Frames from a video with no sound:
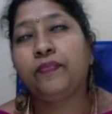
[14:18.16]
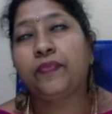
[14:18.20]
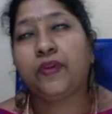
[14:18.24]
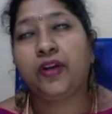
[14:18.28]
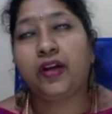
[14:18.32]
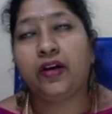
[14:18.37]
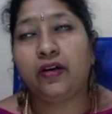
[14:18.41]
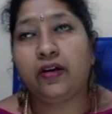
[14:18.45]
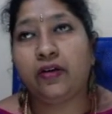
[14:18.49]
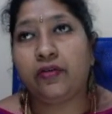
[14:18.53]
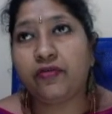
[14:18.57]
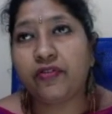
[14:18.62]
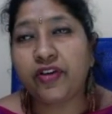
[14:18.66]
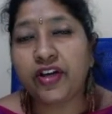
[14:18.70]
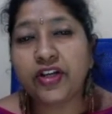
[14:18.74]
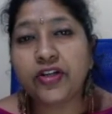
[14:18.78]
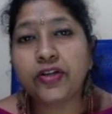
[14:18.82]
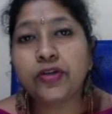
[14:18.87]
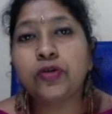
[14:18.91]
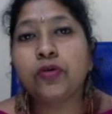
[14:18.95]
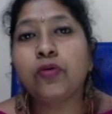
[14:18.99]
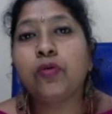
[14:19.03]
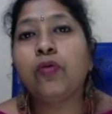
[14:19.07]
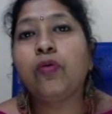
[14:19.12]
video
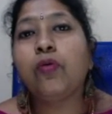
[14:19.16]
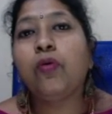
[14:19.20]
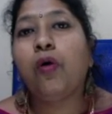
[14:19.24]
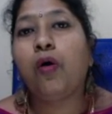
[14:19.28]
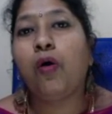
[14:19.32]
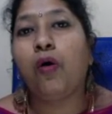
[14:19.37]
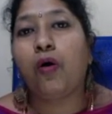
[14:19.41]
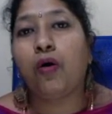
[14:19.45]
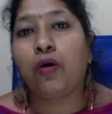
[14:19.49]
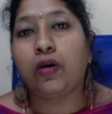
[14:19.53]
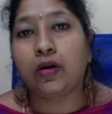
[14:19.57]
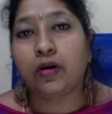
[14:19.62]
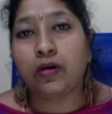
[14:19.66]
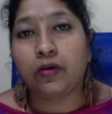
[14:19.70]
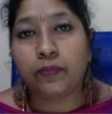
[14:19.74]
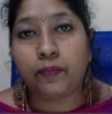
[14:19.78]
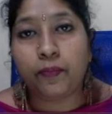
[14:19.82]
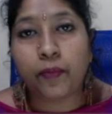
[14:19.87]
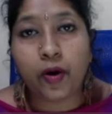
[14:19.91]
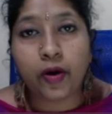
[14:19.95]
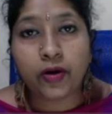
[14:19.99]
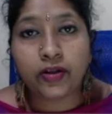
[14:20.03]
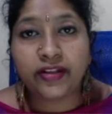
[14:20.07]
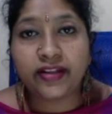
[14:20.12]
or a
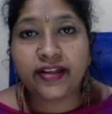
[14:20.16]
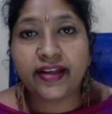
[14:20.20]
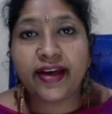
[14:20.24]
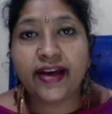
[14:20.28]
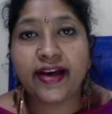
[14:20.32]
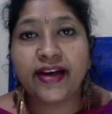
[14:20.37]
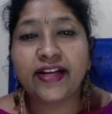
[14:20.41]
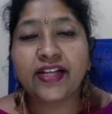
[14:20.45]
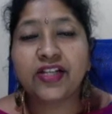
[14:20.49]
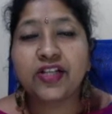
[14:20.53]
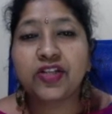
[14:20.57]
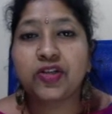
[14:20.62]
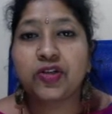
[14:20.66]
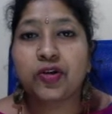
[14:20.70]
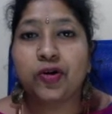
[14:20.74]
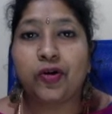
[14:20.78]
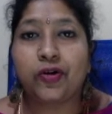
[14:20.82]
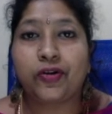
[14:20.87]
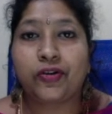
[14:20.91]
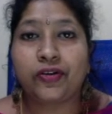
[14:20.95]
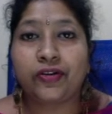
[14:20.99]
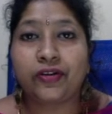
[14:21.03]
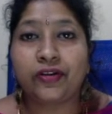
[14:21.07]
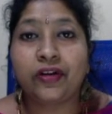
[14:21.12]
podcast
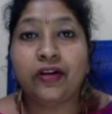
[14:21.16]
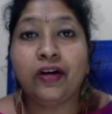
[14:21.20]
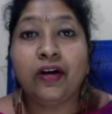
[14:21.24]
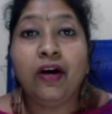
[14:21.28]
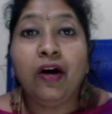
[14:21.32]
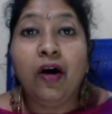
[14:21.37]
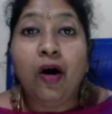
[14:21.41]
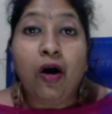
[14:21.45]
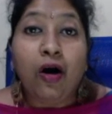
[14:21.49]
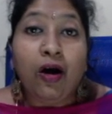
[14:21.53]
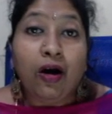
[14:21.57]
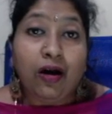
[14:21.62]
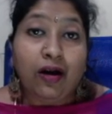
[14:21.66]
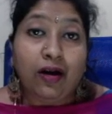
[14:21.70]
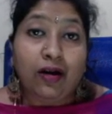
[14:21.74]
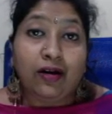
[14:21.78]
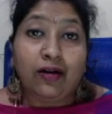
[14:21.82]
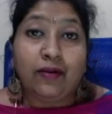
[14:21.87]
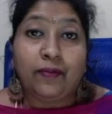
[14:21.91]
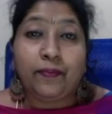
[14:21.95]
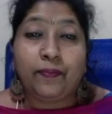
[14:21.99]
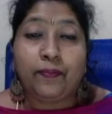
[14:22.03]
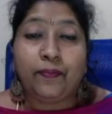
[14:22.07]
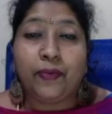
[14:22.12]

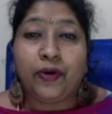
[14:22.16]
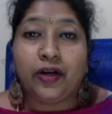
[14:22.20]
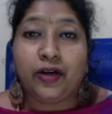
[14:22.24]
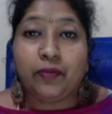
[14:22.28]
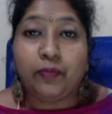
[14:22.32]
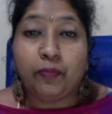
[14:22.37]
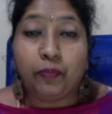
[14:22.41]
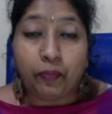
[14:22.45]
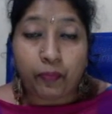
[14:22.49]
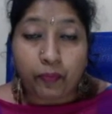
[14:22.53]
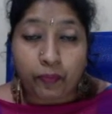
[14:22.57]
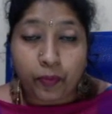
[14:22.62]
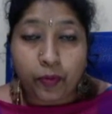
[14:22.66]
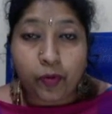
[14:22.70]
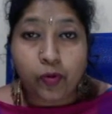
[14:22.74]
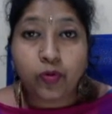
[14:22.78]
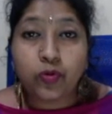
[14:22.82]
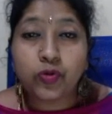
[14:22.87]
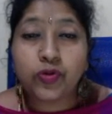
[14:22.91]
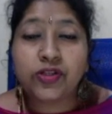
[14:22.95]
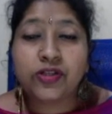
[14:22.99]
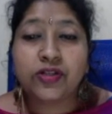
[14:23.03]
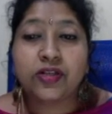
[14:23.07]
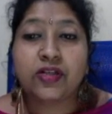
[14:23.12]
or
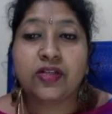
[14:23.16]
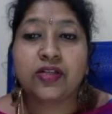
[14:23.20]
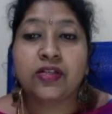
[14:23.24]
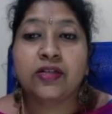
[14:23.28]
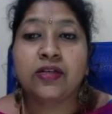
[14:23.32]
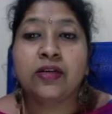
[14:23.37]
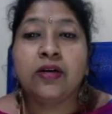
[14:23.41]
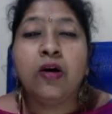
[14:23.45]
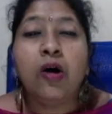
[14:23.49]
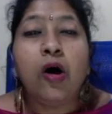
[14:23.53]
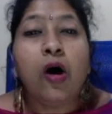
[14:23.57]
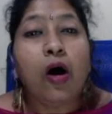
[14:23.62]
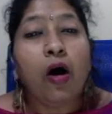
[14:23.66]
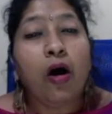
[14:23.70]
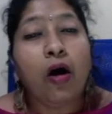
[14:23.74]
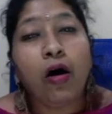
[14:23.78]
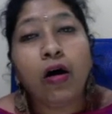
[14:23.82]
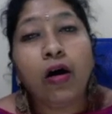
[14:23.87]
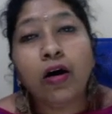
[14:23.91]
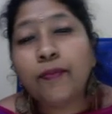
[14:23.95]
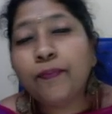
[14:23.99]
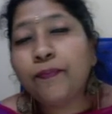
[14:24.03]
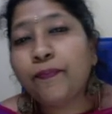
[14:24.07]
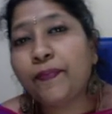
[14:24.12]
posts
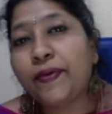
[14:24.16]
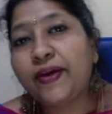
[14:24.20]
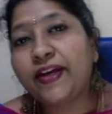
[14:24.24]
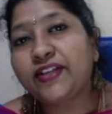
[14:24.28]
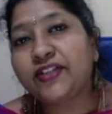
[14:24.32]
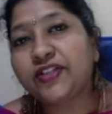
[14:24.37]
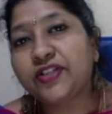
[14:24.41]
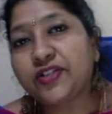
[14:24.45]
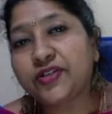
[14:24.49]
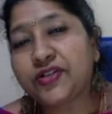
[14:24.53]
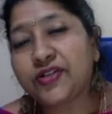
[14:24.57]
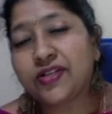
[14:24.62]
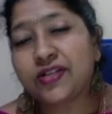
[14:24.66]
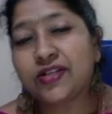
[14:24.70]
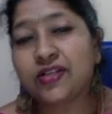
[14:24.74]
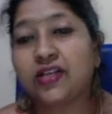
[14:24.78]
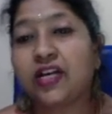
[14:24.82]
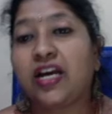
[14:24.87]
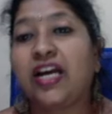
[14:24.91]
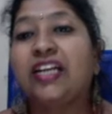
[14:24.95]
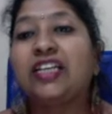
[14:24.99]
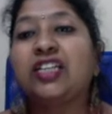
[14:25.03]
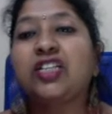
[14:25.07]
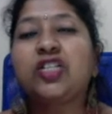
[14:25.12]
or pages,
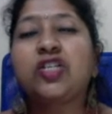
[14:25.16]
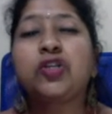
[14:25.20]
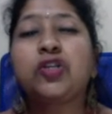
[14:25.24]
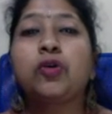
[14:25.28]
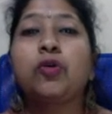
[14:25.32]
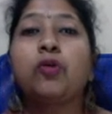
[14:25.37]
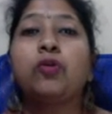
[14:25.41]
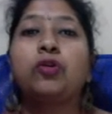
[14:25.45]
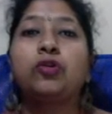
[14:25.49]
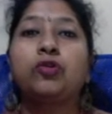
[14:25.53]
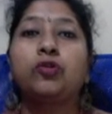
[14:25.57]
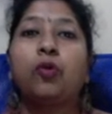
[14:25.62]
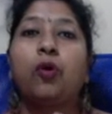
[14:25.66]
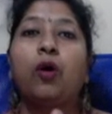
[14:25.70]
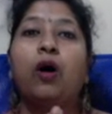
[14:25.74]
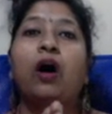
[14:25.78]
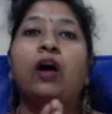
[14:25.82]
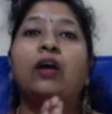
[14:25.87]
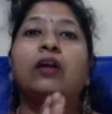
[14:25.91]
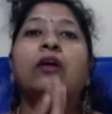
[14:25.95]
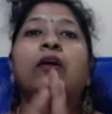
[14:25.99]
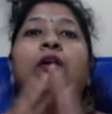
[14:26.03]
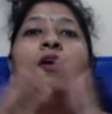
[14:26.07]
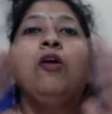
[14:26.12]
ensure you
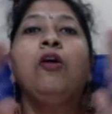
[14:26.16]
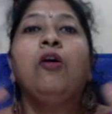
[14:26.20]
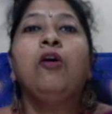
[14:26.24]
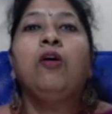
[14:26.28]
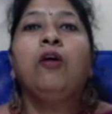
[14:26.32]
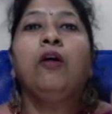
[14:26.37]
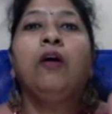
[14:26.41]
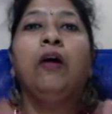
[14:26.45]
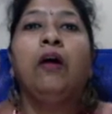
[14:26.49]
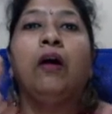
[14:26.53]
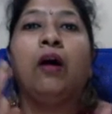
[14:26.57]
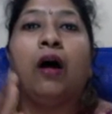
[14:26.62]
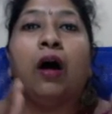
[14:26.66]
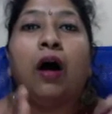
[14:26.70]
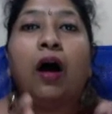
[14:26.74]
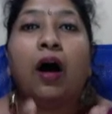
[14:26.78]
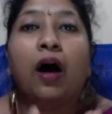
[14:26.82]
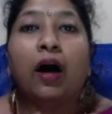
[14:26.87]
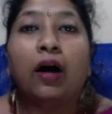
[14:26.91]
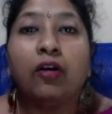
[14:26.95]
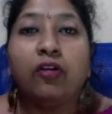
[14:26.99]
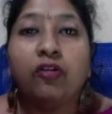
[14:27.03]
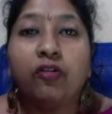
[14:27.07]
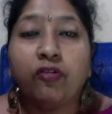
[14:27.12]
are
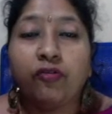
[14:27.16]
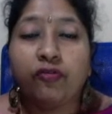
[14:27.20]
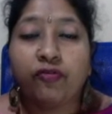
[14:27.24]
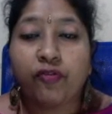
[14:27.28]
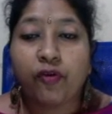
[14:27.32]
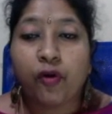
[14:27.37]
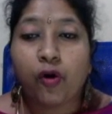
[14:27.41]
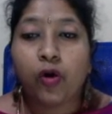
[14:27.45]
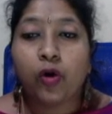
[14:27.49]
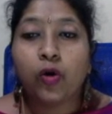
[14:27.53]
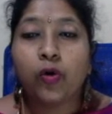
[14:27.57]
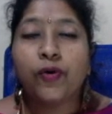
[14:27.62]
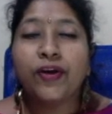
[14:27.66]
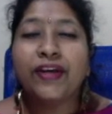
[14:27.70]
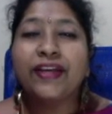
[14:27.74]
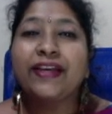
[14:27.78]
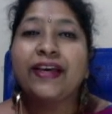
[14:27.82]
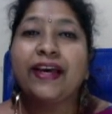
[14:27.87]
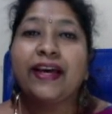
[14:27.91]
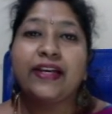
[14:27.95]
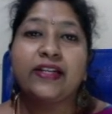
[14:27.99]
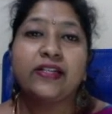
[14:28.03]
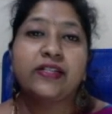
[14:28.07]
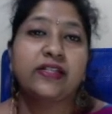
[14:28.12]
following
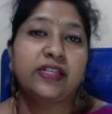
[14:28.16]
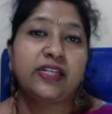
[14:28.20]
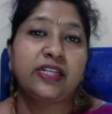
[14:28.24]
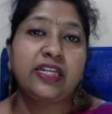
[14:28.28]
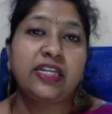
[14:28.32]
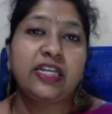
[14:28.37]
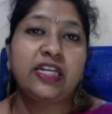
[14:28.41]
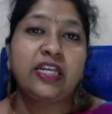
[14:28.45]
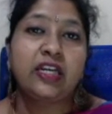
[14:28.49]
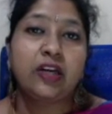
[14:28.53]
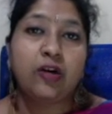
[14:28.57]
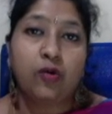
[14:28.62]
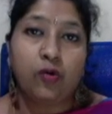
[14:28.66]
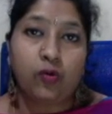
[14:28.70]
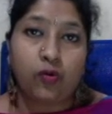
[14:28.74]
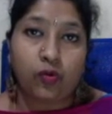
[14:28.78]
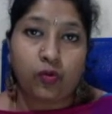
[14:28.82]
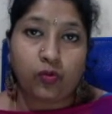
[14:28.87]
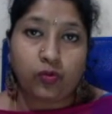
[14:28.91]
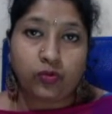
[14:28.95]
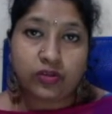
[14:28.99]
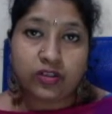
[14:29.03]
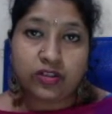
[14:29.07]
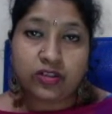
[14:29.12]
SEO,
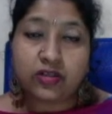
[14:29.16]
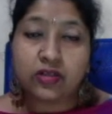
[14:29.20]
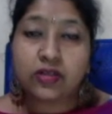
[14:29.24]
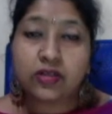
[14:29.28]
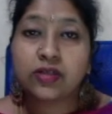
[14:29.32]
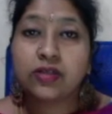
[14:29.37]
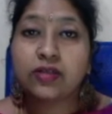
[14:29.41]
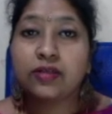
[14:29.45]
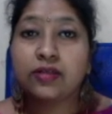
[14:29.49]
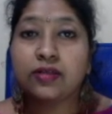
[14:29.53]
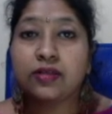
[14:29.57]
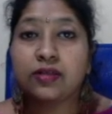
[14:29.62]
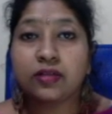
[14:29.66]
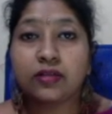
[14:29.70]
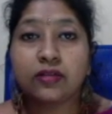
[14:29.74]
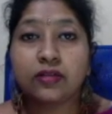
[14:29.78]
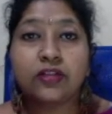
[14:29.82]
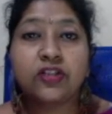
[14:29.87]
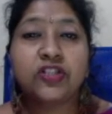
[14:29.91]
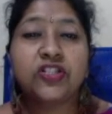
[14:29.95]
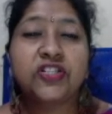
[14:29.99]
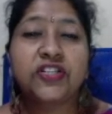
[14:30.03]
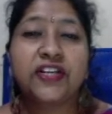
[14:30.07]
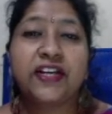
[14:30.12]
that is
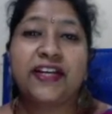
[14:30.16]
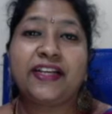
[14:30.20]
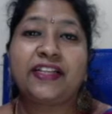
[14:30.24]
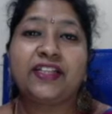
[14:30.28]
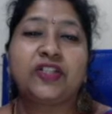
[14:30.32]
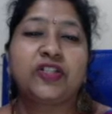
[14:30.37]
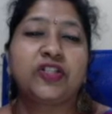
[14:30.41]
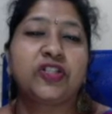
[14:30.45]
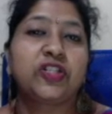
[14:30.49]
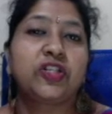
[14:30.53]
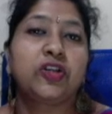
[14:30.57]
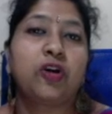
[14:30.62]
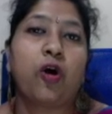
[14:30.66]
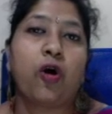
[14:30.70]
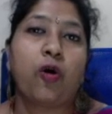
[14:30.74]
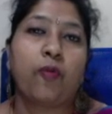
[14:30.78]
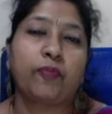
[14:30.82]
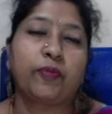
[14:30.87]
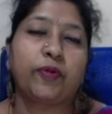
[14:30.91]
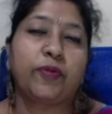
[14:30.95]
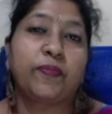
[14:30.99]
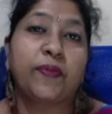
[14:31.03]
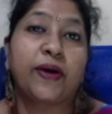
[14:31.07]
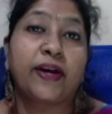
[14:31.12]
search engine
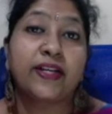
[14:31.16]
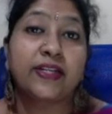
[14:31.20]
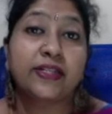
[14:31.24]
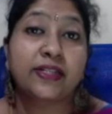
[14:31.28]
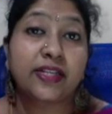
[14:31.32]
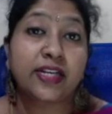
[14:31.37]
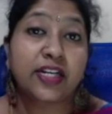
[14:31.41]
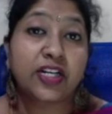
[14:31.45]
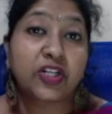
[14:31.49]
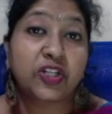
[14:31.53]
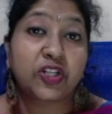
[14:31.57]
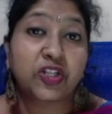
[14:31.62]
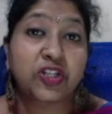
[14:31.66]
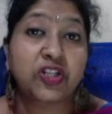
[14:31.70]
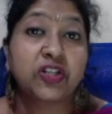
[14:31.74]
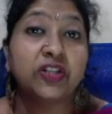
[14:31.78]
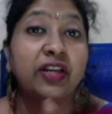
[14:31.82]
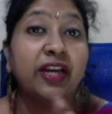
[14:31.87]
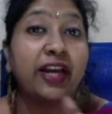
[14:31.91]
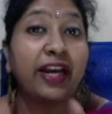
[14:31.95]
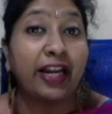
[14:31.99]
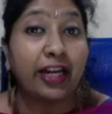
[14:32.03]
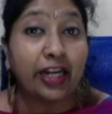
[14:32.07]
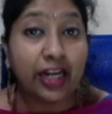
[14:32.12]
optimization
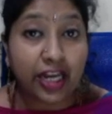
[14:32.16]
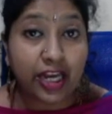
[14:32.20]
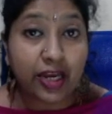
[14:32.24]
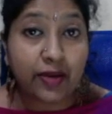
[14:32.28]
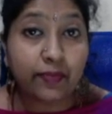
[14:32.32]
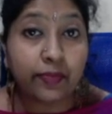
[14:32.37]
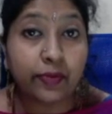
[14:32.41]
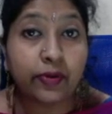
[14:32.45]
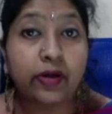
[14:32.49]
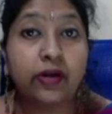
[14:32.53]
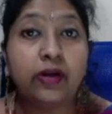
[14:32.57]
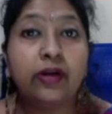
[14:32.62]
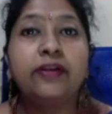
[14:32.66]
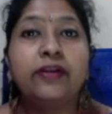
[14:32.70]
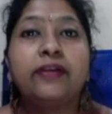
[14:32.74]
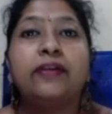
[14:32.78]
enabled